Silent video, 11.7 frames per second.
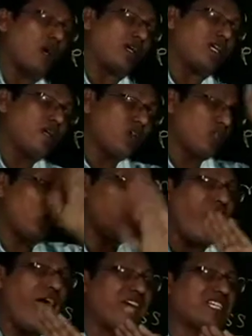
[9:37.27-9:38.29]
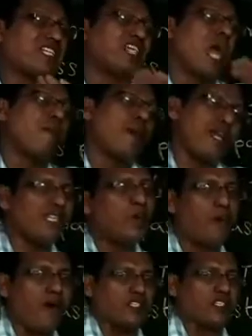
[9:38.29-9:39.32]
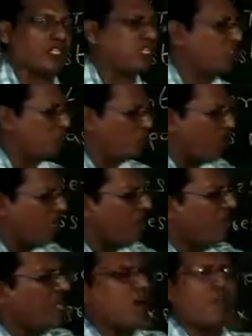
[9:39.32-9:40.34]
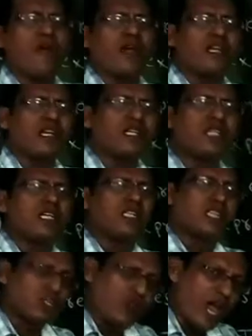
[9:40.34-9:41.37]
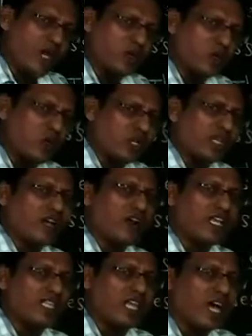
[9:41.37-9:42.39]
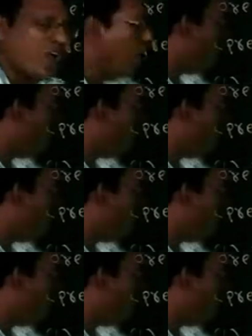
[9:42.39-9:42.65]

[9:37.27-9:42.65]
even though the actions happened in the past. This is very important that you have to know regarding the